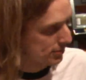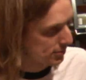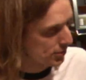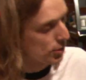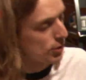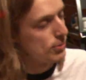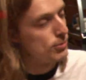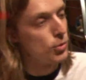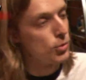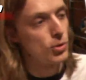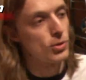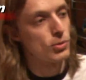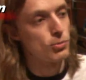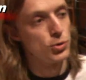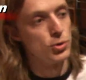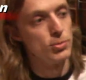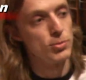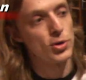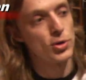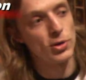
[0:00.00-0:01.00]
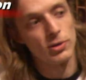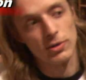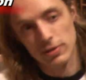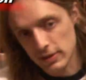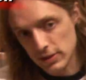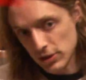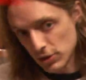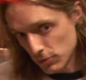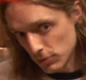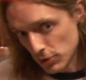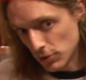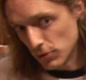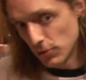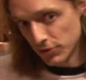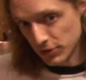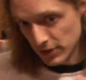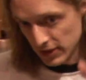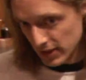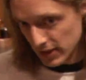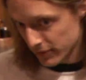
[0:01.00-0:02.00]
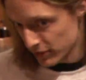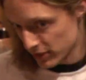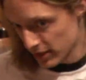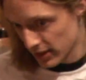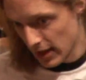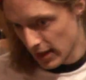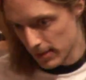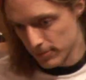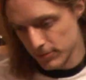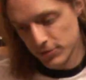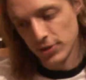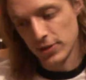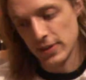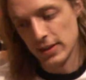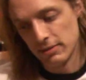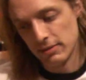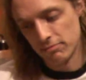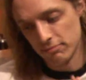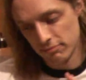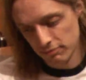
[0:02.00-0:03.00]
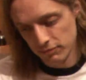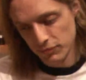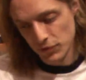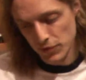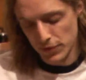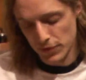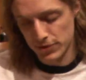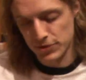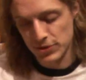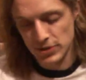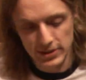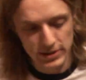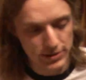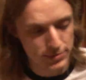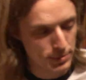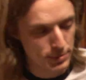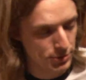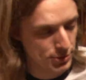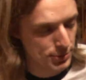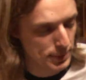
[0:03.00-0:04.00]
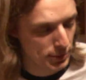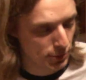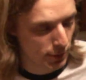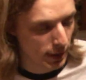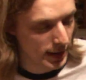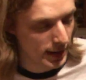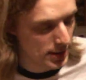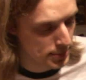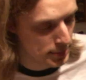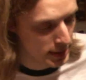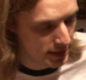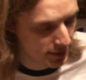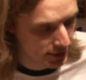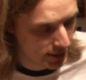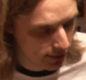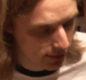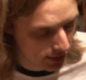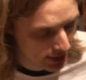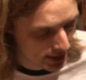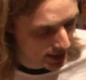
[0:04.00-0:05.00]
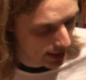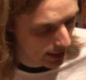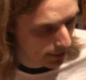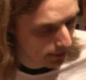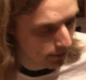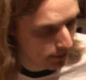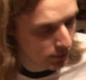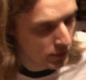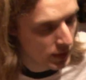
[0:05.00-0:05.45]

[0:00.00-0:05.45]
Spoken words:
There are more room cards than you use in a given game, so that the facility is supposed to be randomized every time.